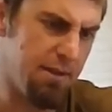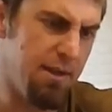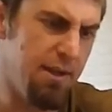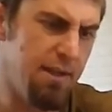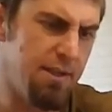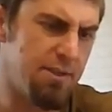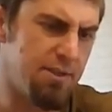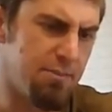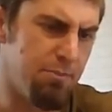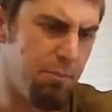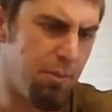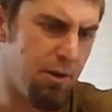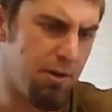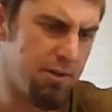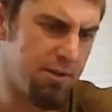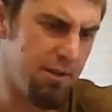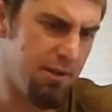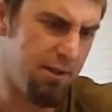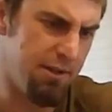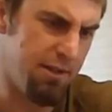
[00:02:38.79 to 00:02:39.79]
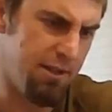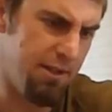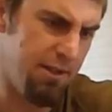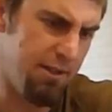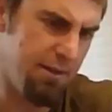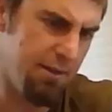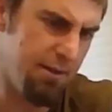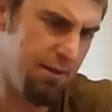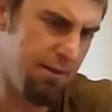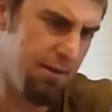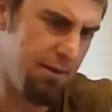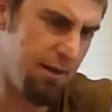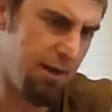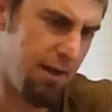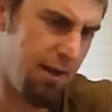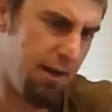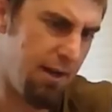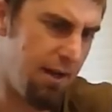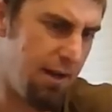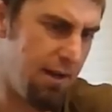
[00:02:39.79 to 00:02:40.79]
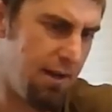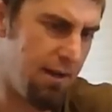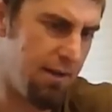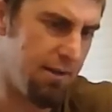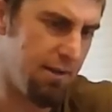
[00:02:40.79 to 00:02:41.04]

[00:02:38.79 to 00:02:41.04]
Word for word: it's marked on here, uh,